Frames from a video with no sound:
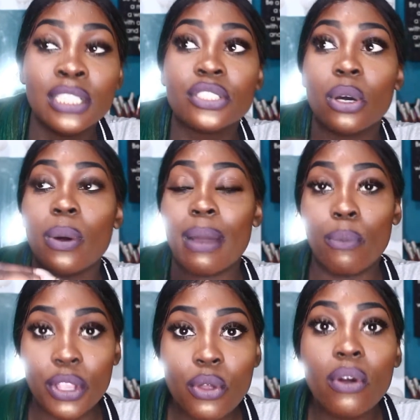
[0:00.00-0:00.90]
So
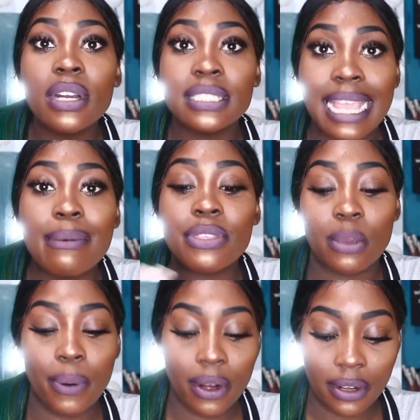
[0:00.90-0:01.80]
when you go on a date with
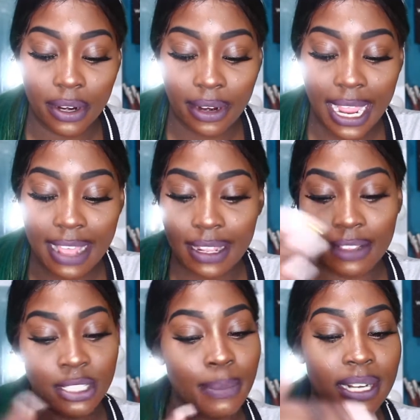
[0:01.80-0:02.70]
your partner and
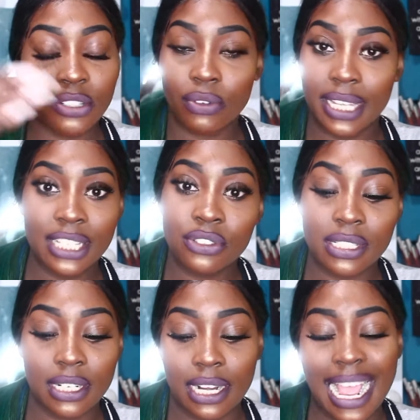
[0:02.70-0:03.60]
it's someone that you're really
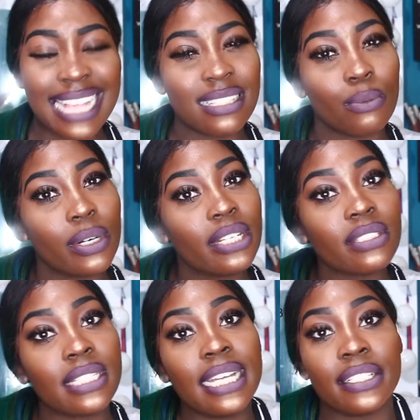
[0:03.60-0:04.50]
interested in, ask them, what are your
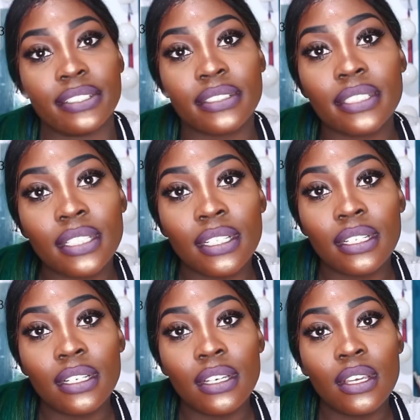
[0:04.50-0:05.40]
standards?
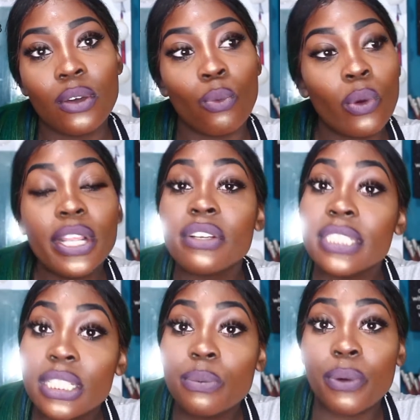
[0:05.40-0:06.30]
What are your
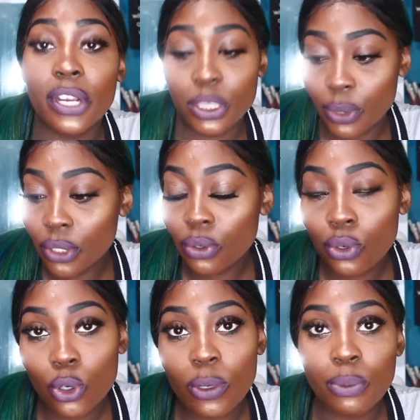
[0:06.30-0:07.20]
deal breakers? What are you
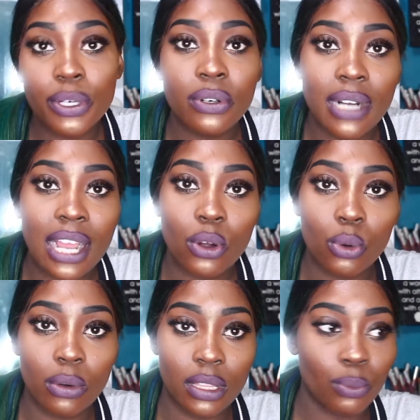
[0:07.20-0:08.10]
cool with? What are you not
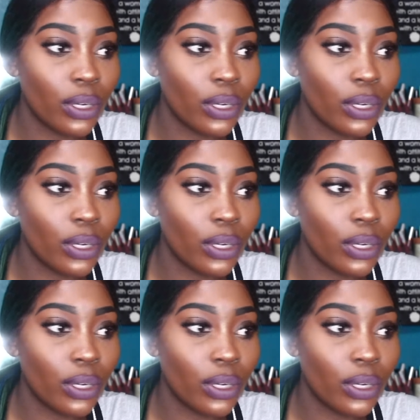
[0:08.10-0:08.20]
cool with?